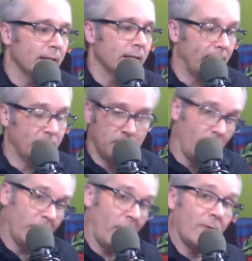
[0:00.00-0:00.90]
that
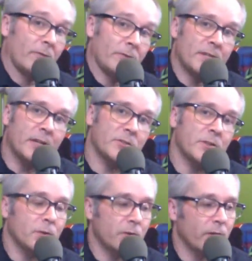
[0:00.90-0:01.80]
going off of your sketch
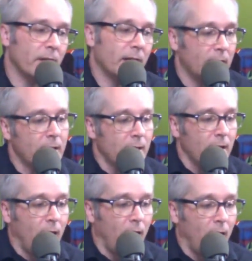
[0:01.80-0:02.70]
notes thing
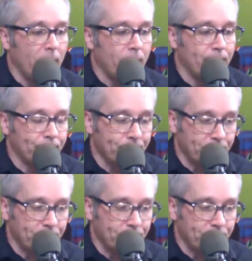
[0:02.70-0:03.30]
um,